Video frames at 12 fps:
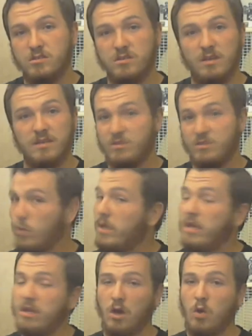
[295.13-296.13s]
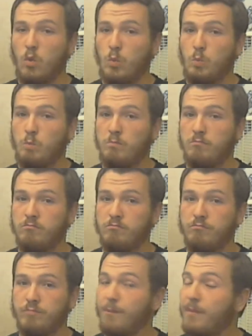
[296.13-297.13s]
as we know.
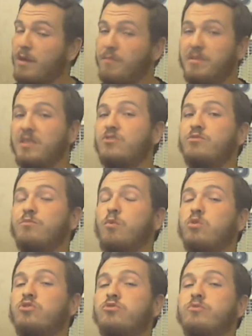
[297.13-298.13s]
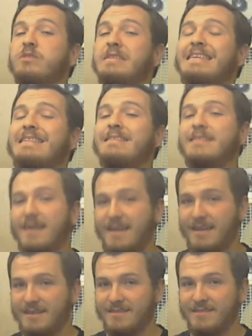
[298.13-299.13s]
But maybe there's more to it than
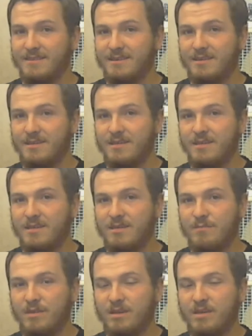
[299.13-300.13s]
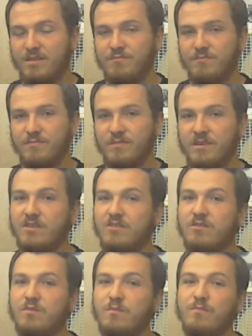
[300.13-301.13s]
that. But, you
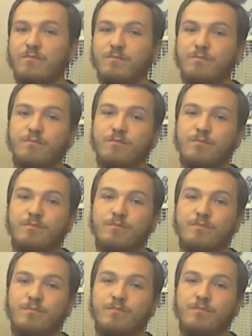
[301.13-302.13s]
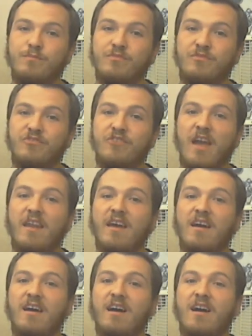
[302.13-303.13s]
know,
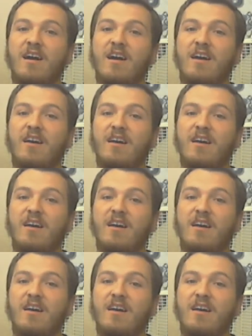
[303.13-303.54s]
Jemma, uh,